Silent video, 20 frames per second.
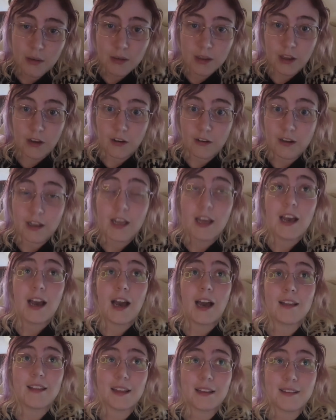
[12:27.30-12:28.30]
long,
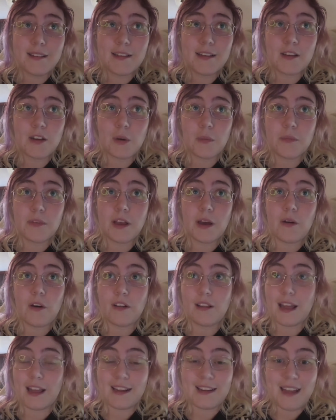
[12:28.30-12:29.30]
unless it comes out on
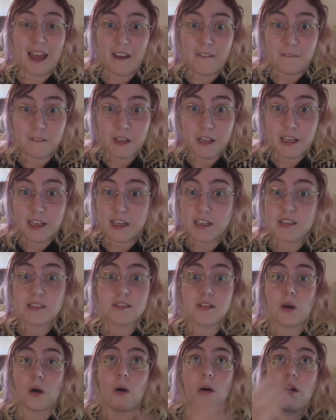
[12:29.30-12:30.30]
like Netflix
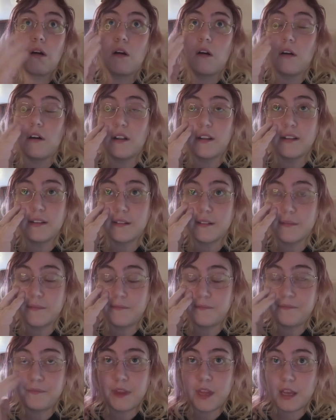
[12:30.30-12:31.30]
or
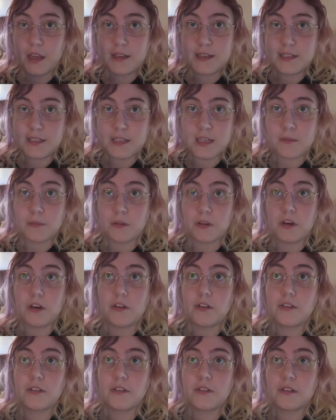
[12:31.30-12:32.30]
Disney
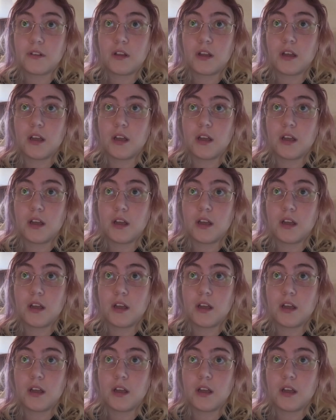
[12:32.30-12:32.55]
Plus.